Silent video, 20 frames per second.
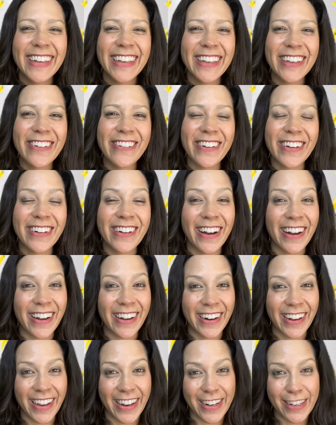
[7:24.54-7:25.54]
you are not
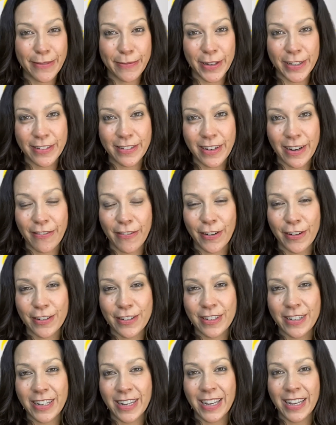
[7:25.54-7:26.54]
gonna get as much
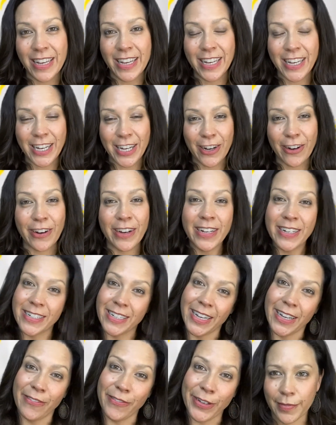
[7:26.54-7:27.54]
diversity here in
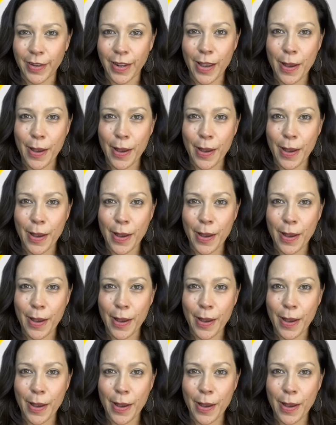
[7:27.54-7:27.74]
Danville.